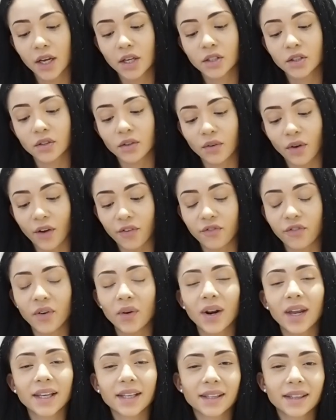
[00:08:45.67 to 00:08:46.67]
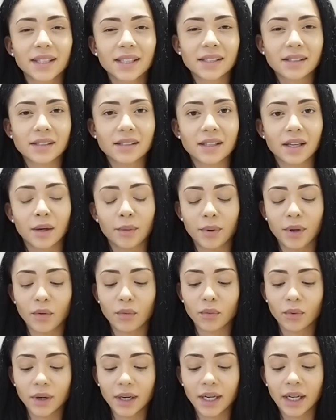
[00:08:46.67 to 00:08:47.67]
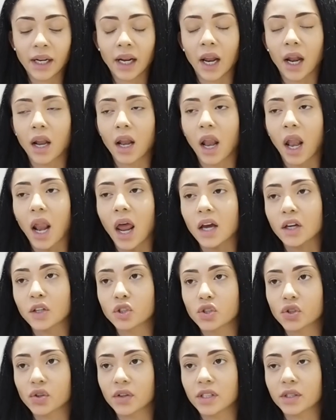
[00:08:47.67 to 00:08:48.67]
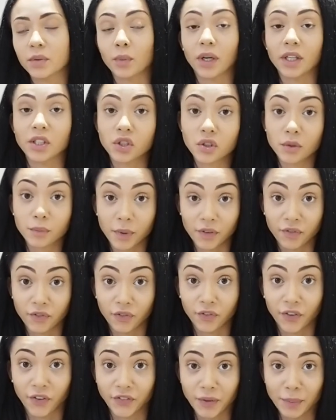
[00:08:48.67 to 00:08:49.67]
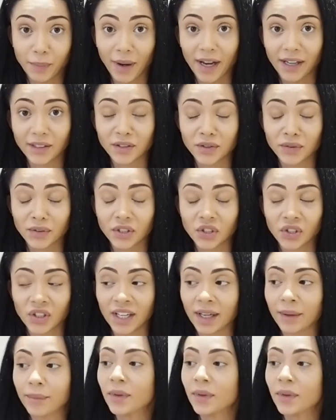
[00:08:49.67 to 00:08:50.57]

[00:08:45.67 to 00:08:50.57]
So I feel like this is going to be a really luxurious, well, it should be for £50 originally.